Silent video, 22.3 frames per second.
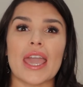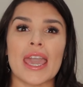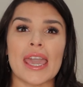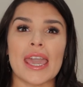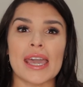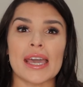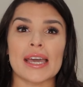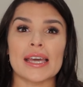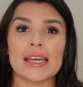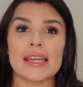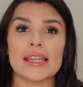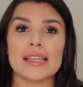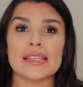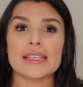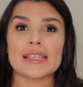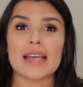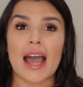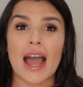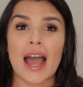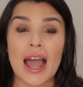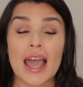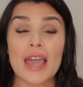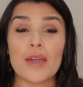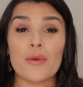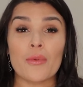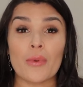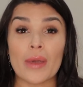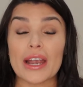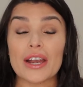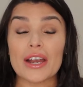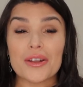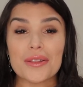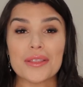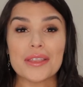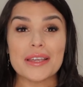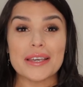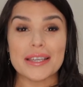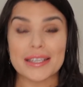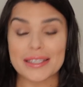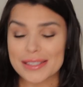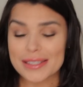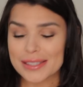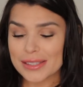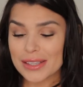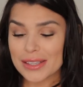and I wear
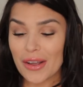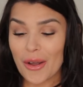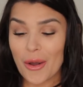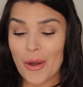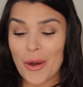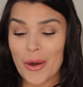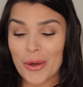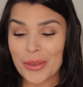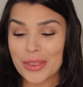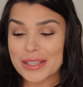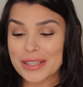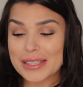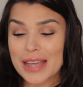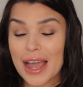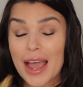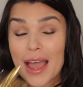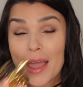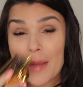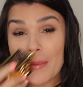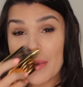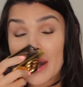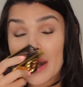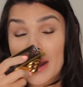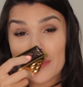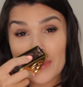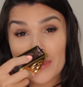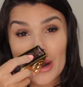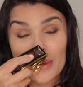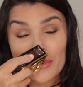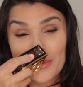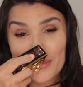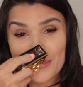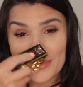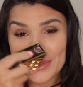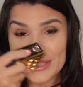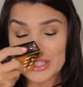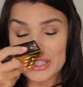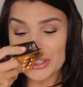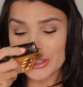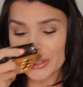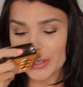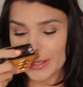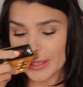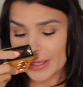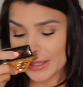this all the time, and I probably
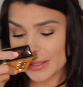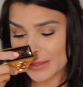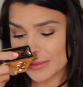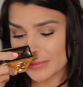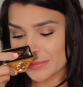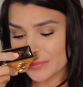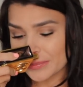shouldn't.